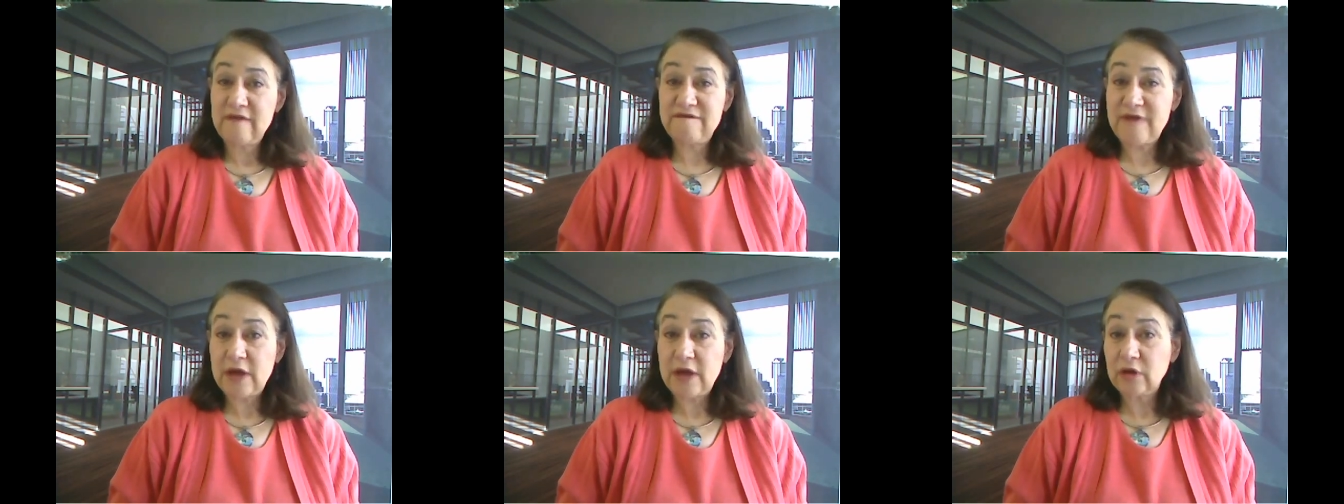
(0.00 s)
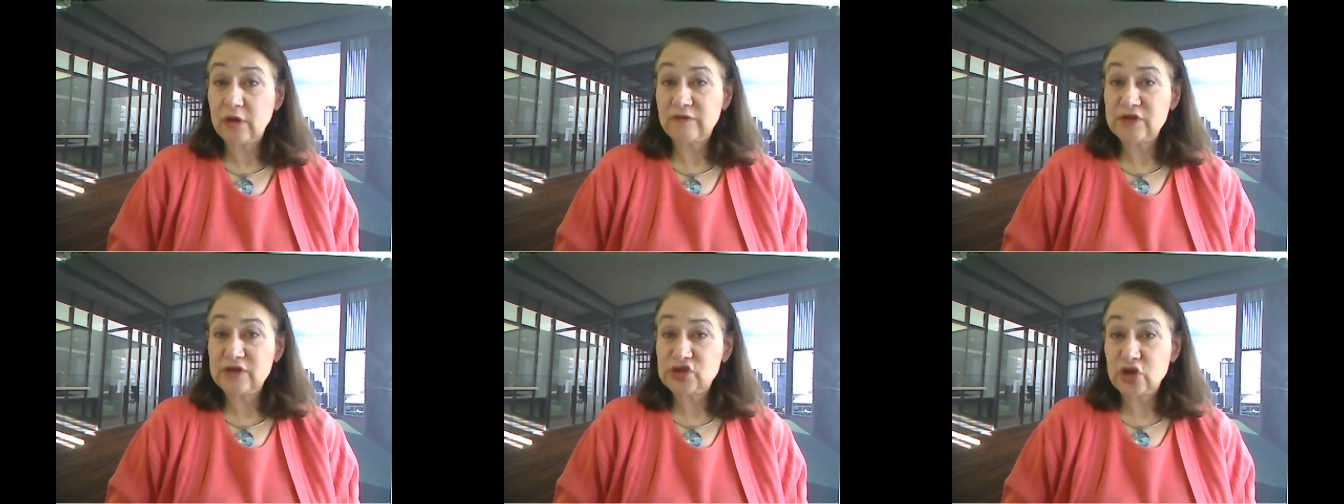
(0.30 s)

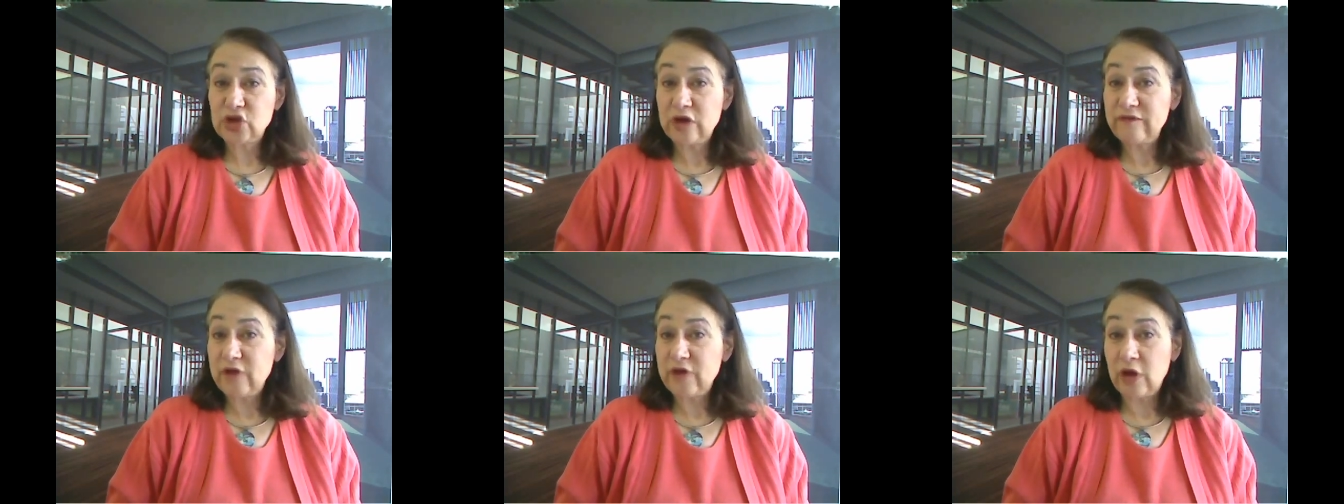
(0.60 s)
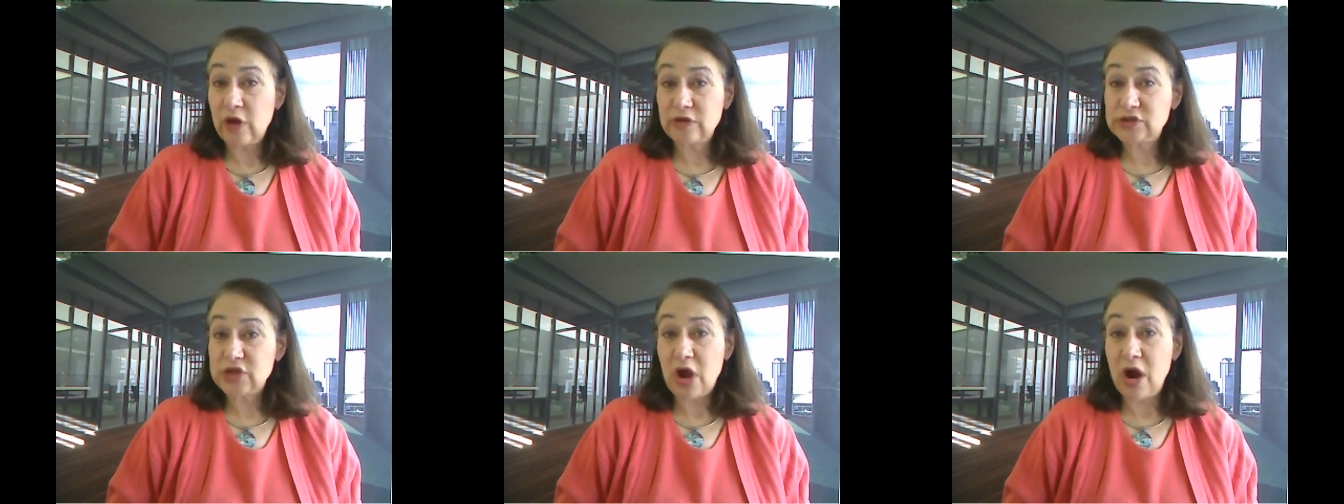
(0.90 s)
Federal Reserve
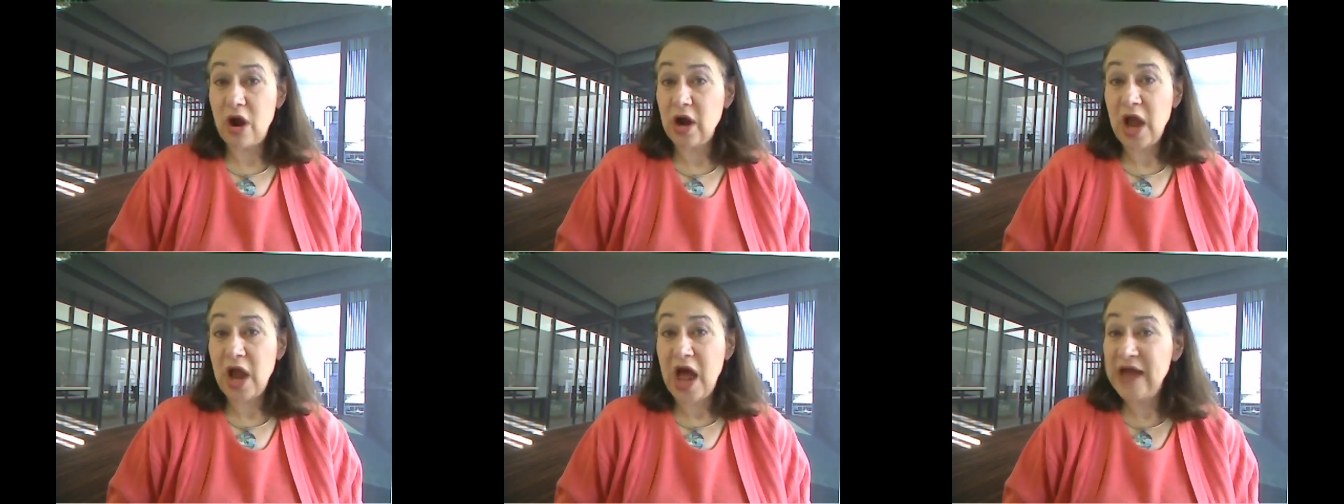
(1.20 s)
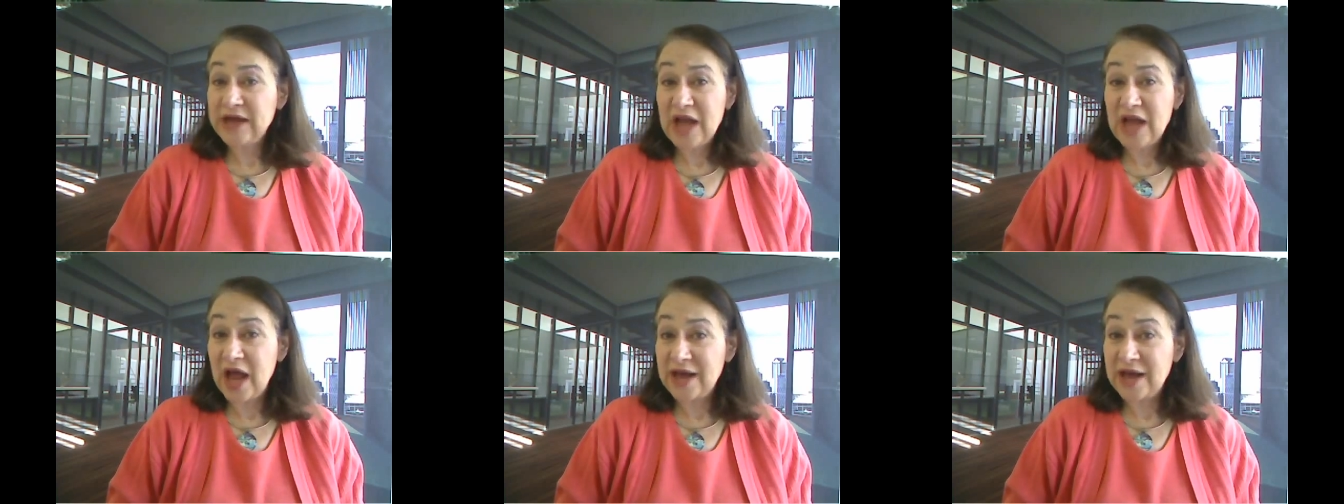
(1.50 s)
notes are
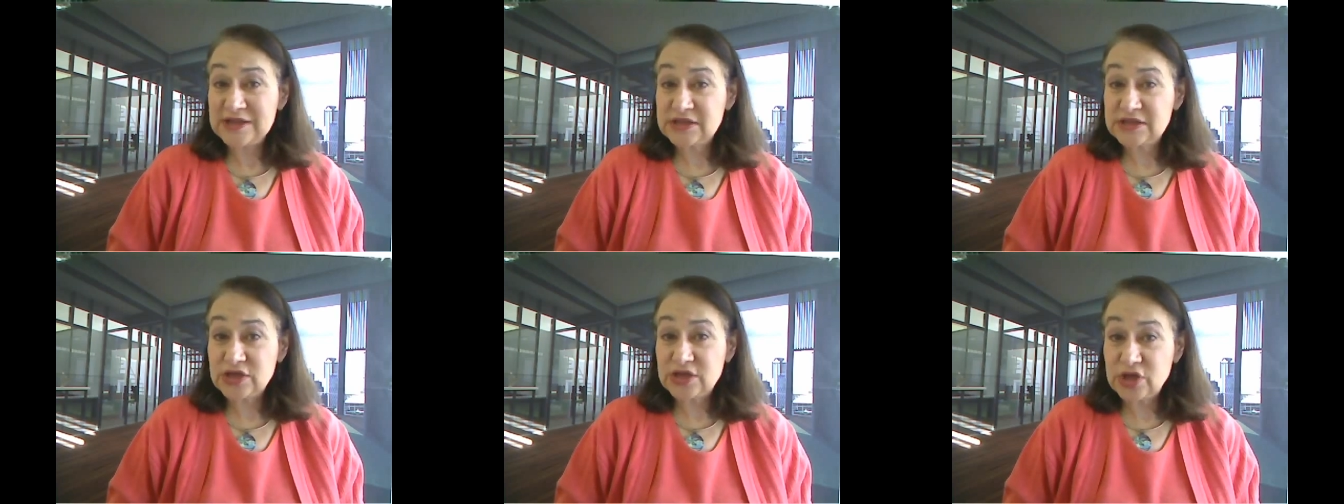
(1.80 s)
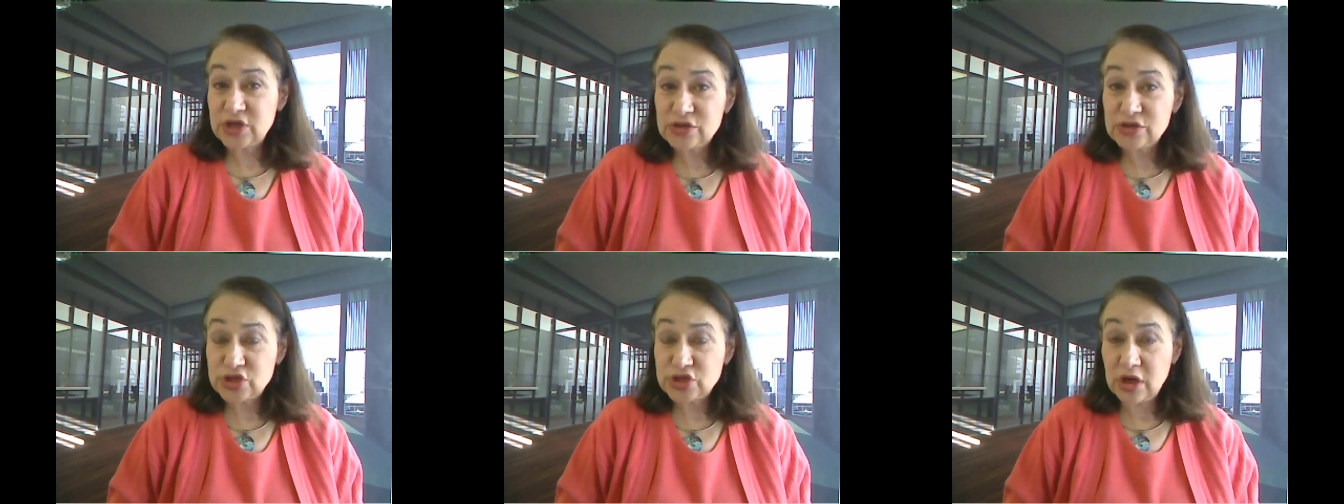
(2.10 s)

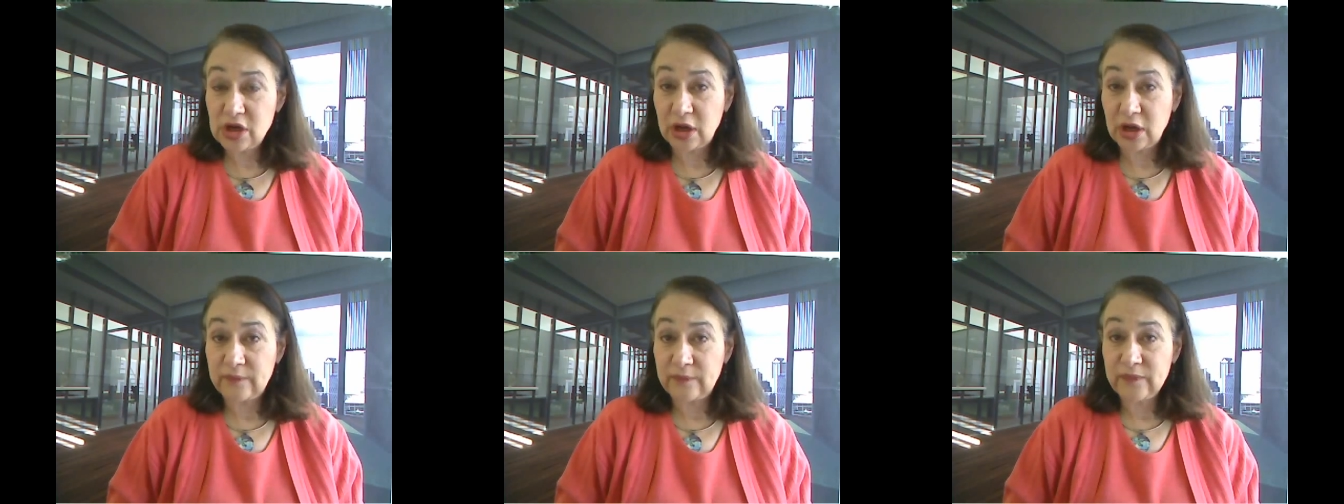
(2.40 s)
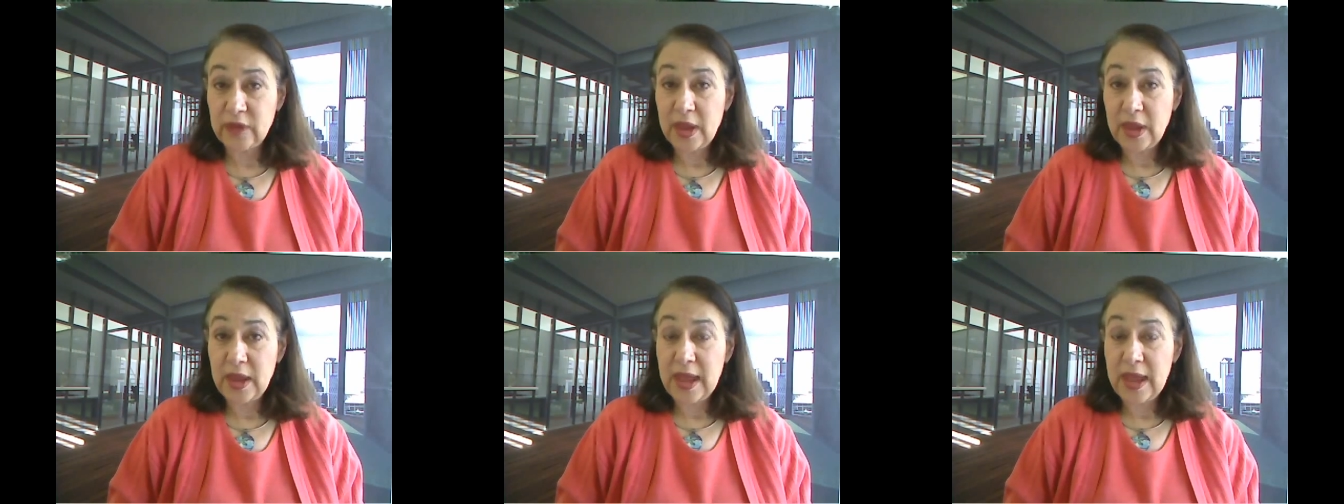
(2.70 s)
unconstitutional.